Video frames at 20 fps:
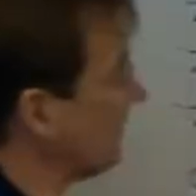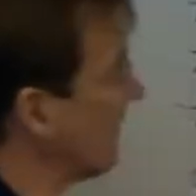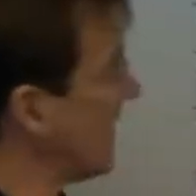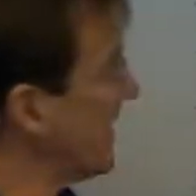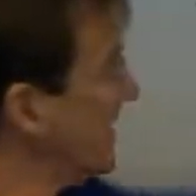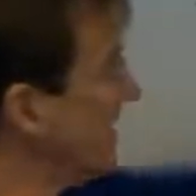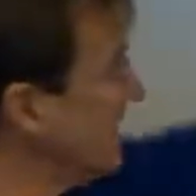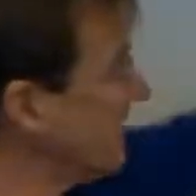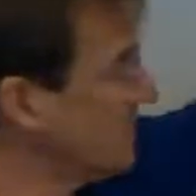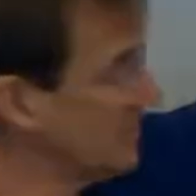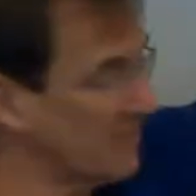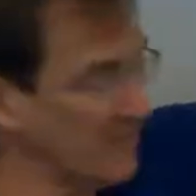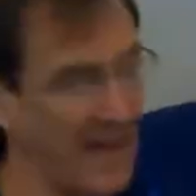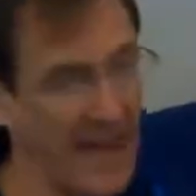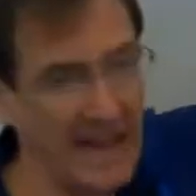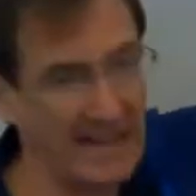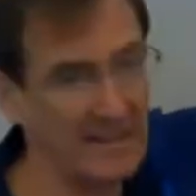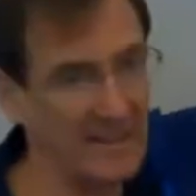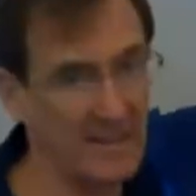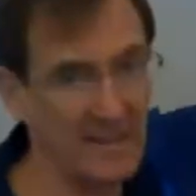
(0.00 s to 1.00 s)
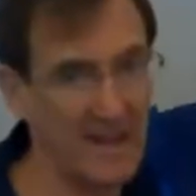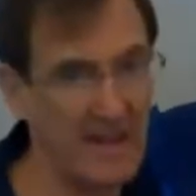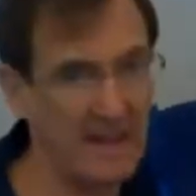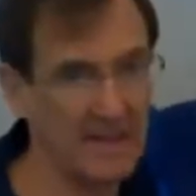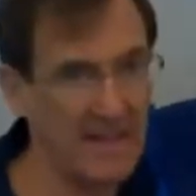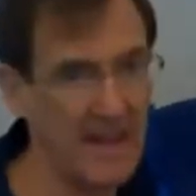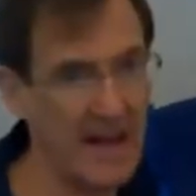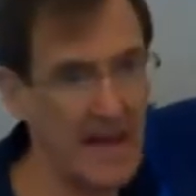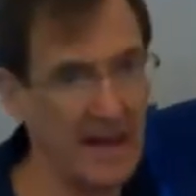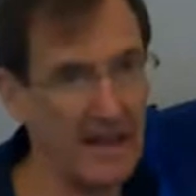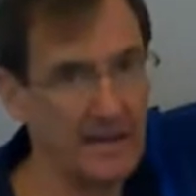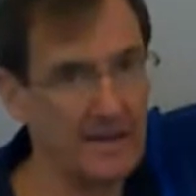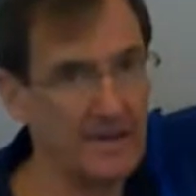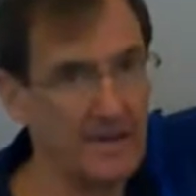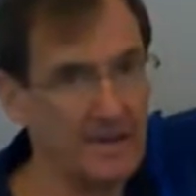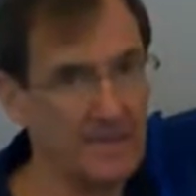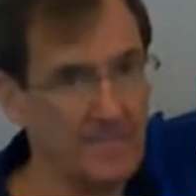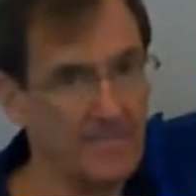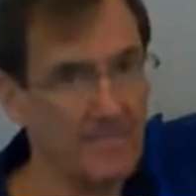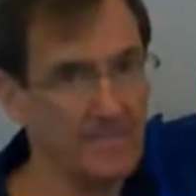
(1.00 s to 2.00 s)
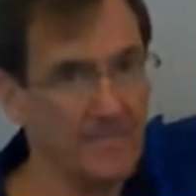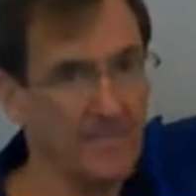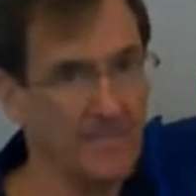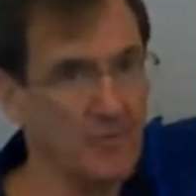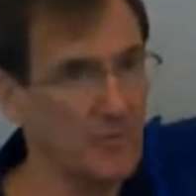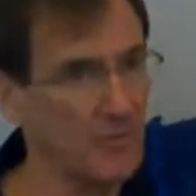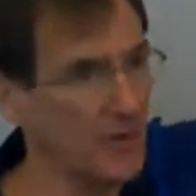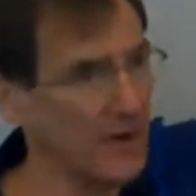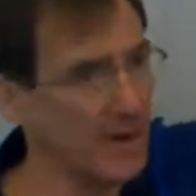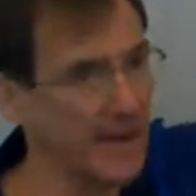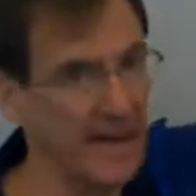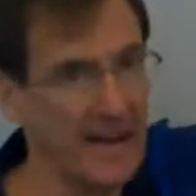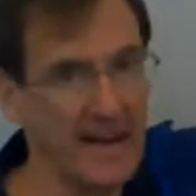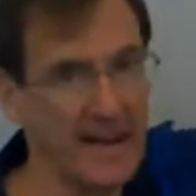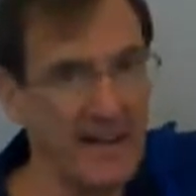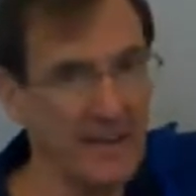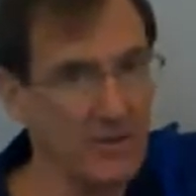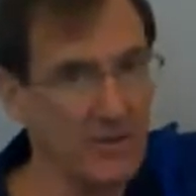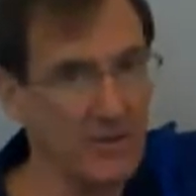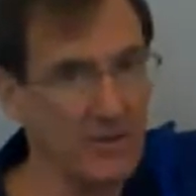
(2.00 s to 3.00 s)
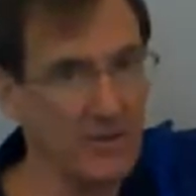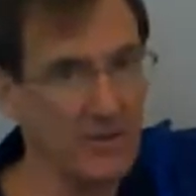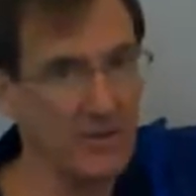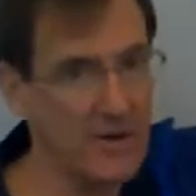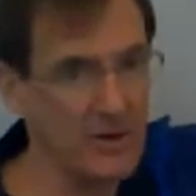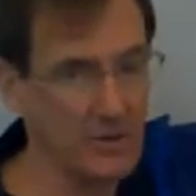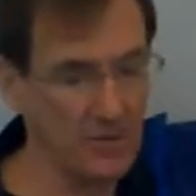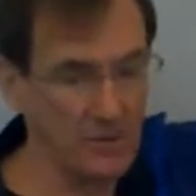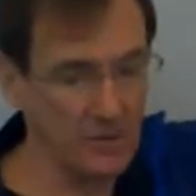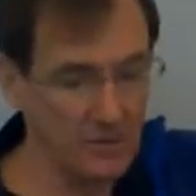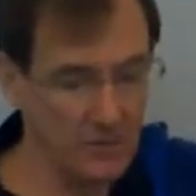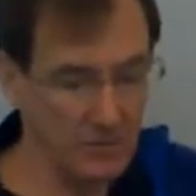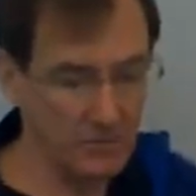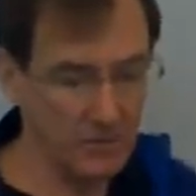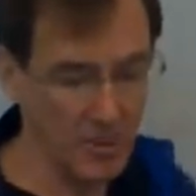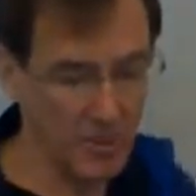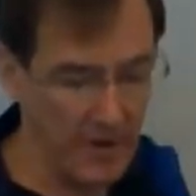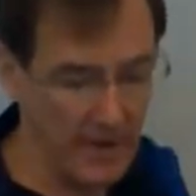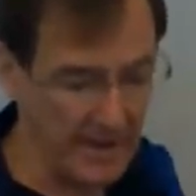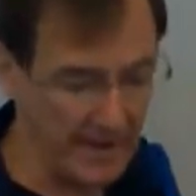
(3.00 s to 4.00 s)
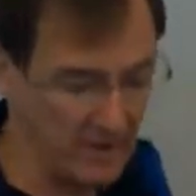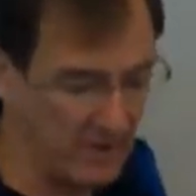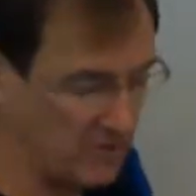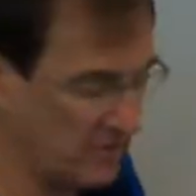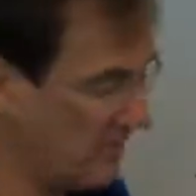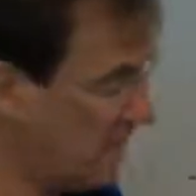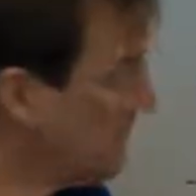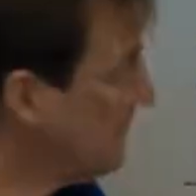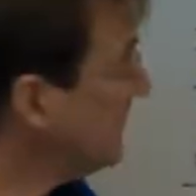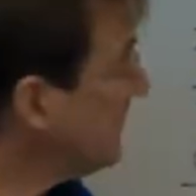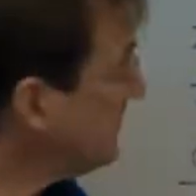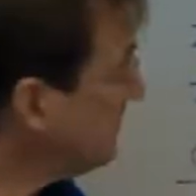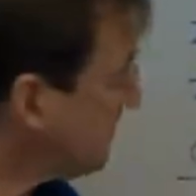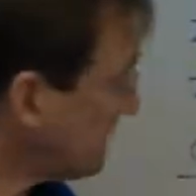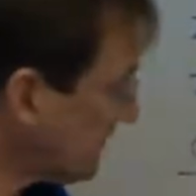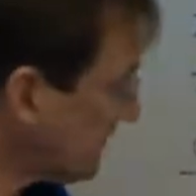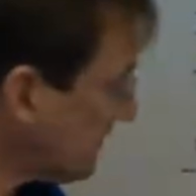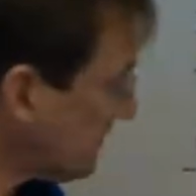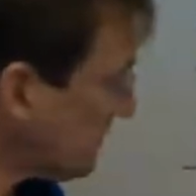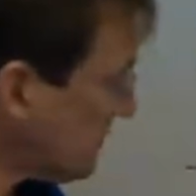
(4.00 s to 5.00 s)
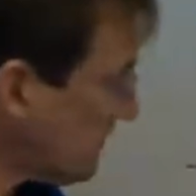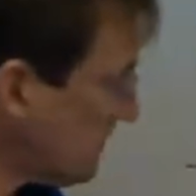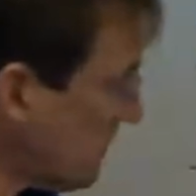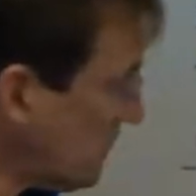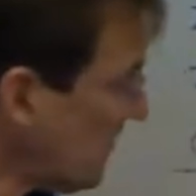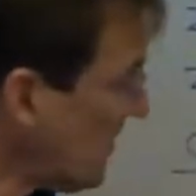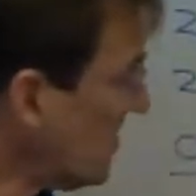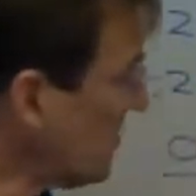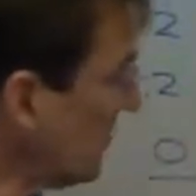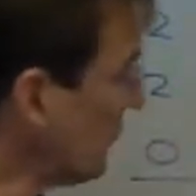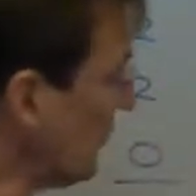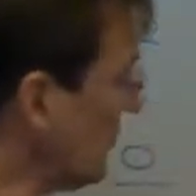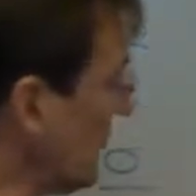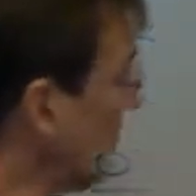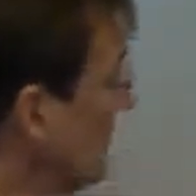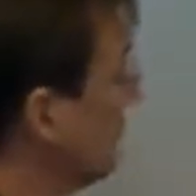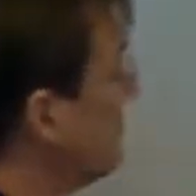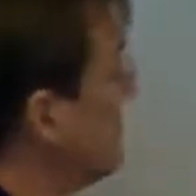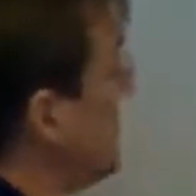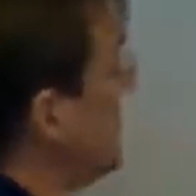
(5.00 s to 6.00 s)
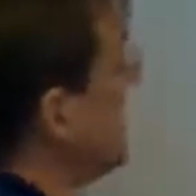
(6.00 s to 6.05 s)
write it exactly like that. If you write it any other way, you're losing points. So this